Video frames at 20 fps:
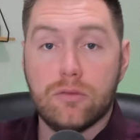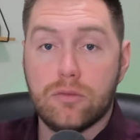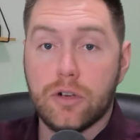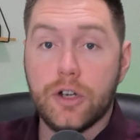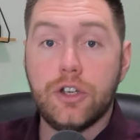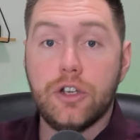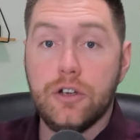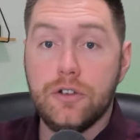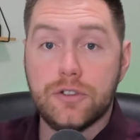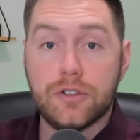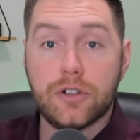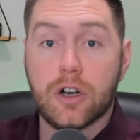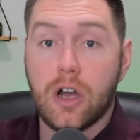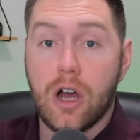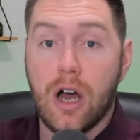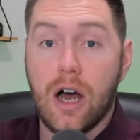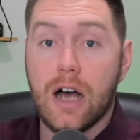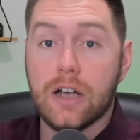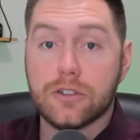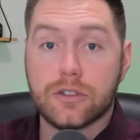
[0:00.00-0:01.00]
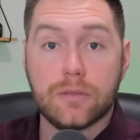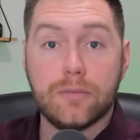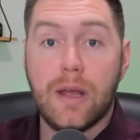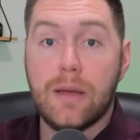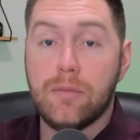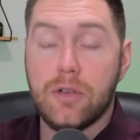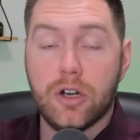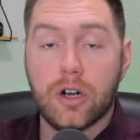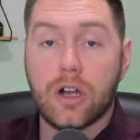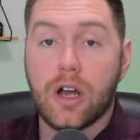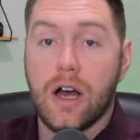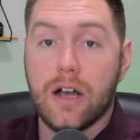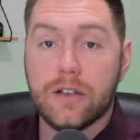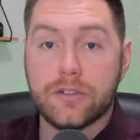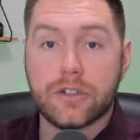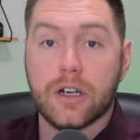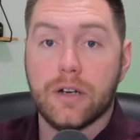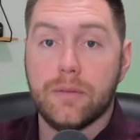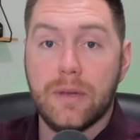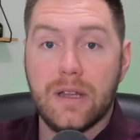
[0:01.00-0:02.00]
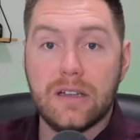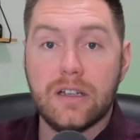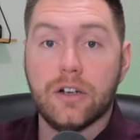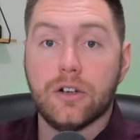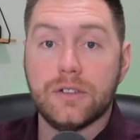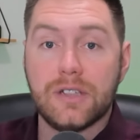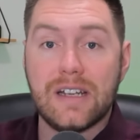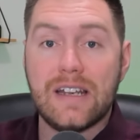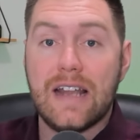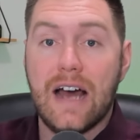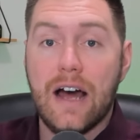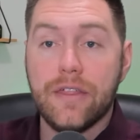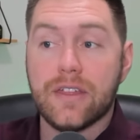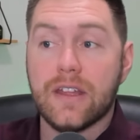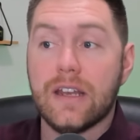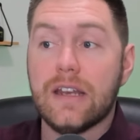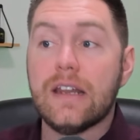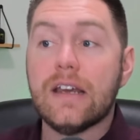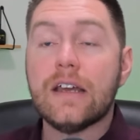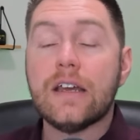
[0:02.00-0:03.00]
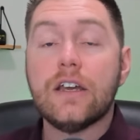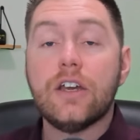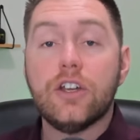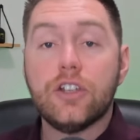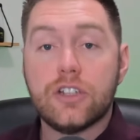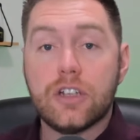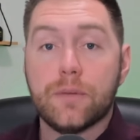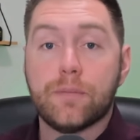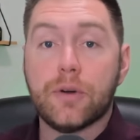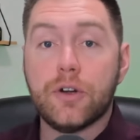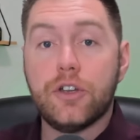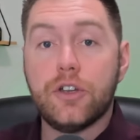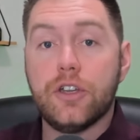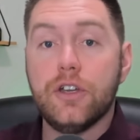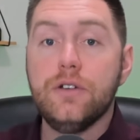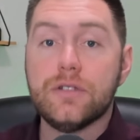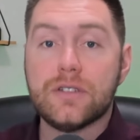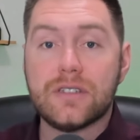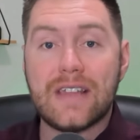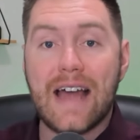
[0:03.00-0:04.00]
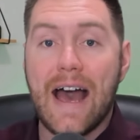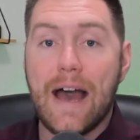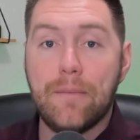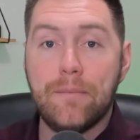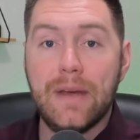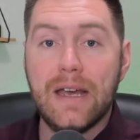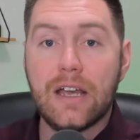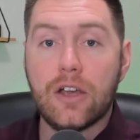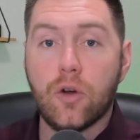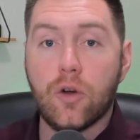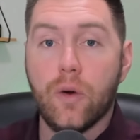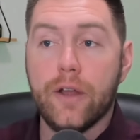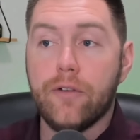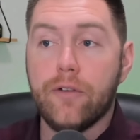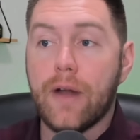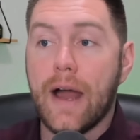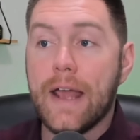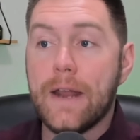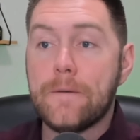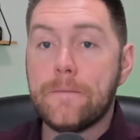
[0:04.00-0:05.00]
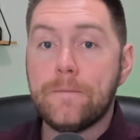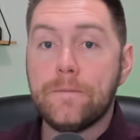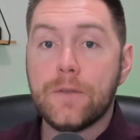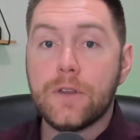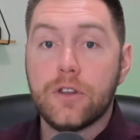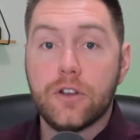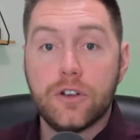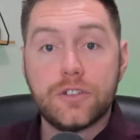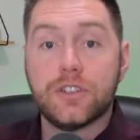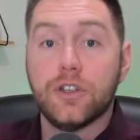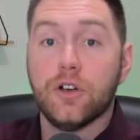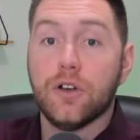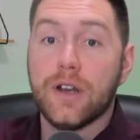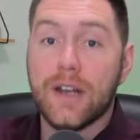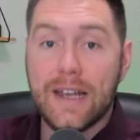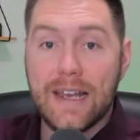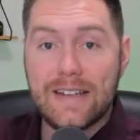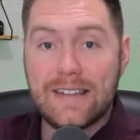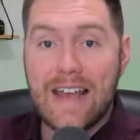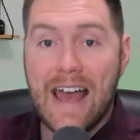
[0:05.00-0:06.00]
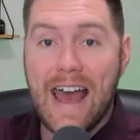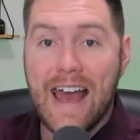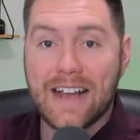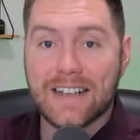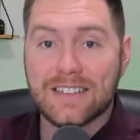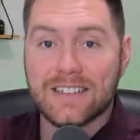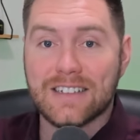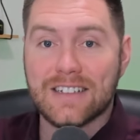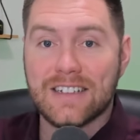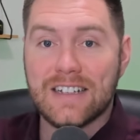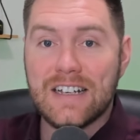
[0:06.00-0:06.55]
reduce your costs, or maybe your costs are going to be little to nothing to produce that Bitcoin, right? You're still going to get taxed.